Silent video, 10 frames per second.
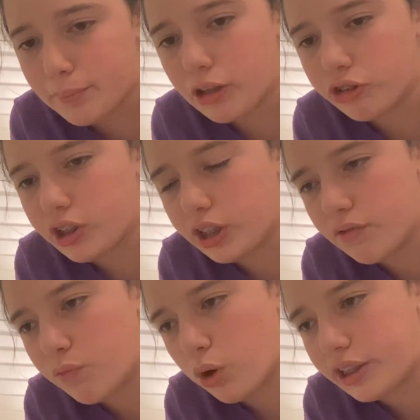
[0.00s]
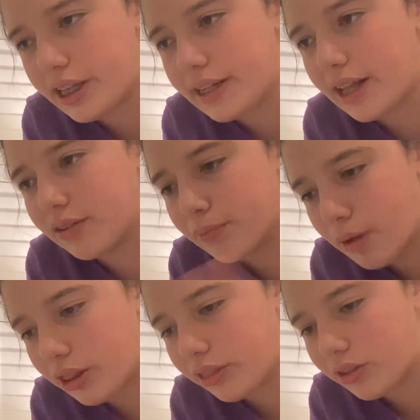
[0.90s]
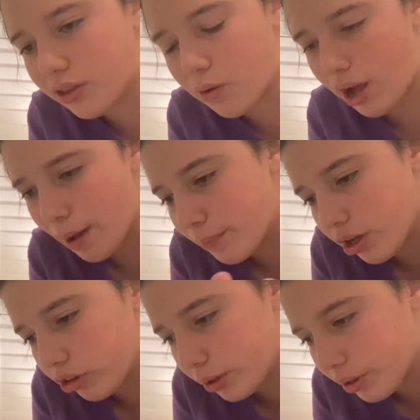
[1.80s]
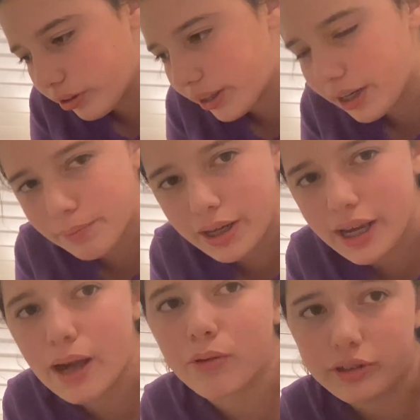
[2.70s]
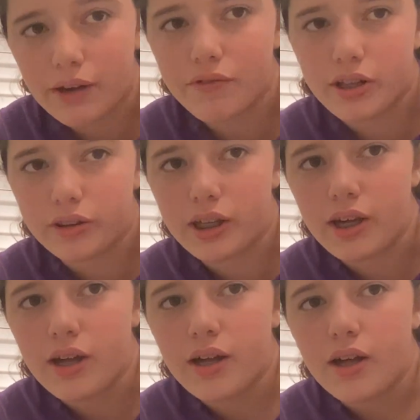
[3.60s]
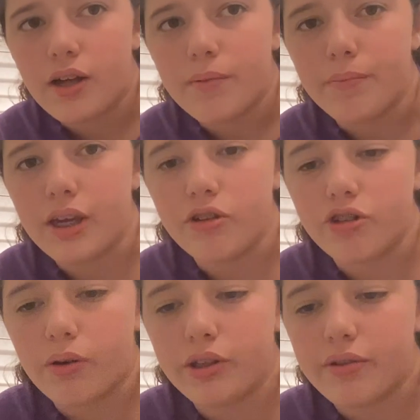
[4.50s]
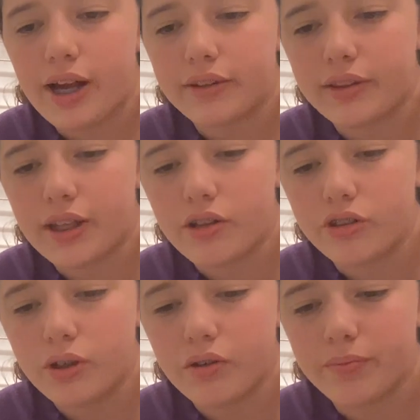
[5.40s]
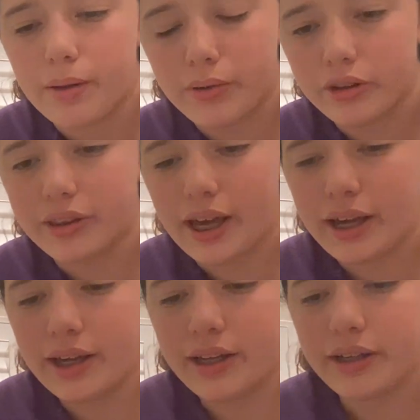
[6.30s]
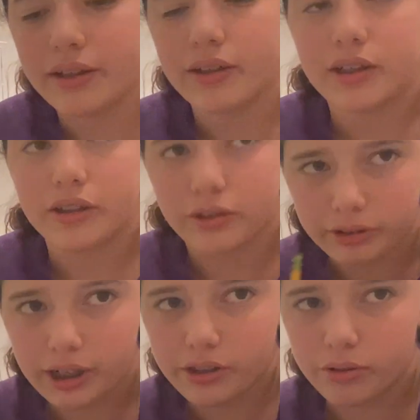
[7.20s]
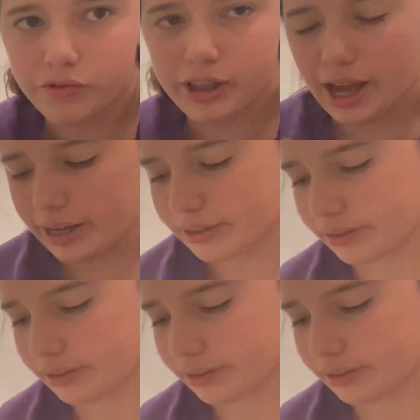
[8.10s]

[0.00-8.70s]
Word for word: I'm actually turning 14 next month. So happy early birthday to me. I will definitely be showing you guys a thing or two of my birthday. So stay tuned for that.